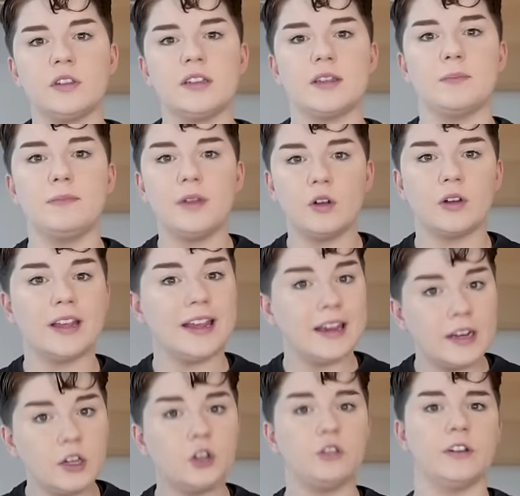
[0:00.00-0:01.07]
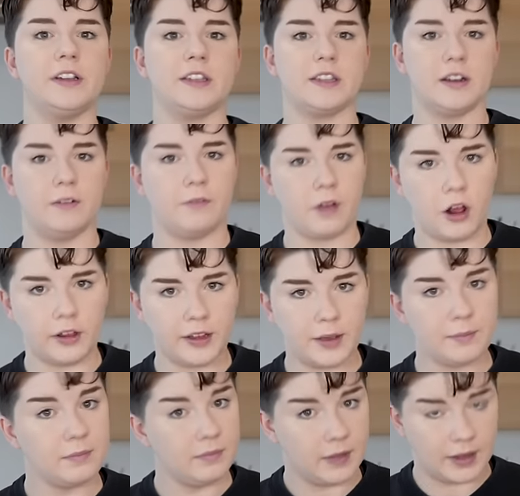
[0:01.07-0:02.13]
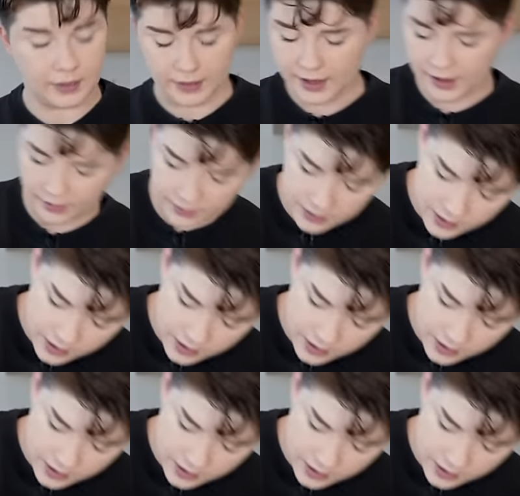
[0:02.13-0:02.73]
see the milk increase in volume. And then